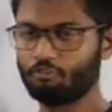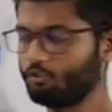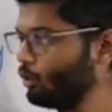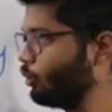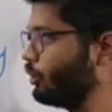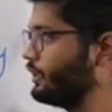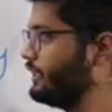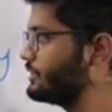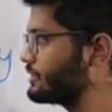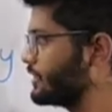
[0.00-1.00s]
For all
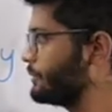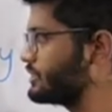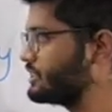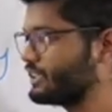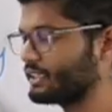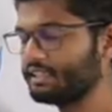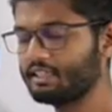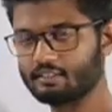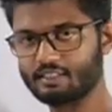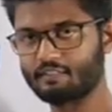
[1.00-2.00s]
these terms,
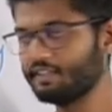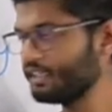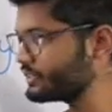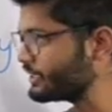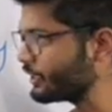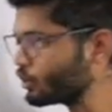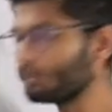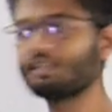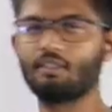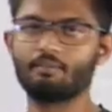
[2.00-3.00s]
check whether is there any
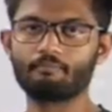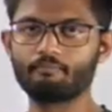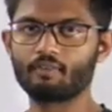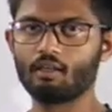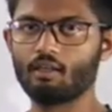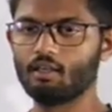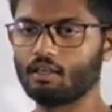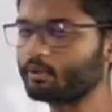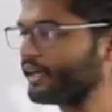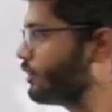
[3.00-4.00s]
common thing.
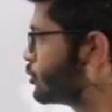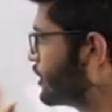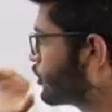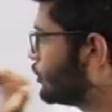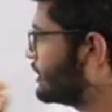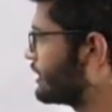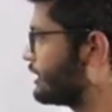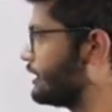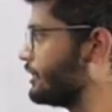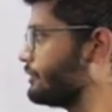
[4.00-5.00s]
So can you see any common
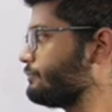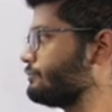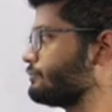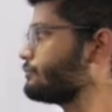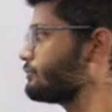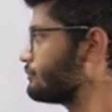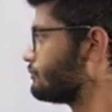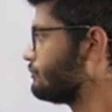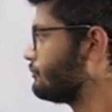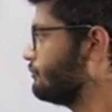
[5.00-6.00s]
thing here?
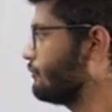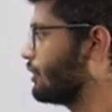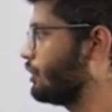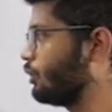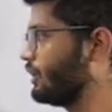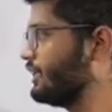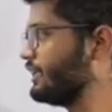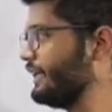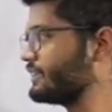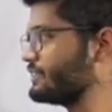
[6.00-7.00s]
No, here
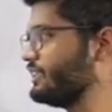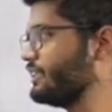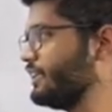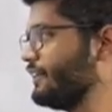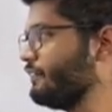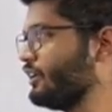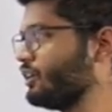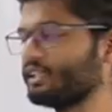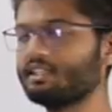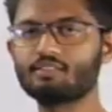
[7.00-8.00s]
x, here ay,
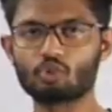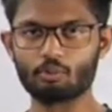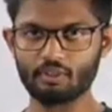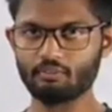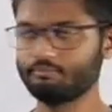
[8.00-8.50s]
nothing is common.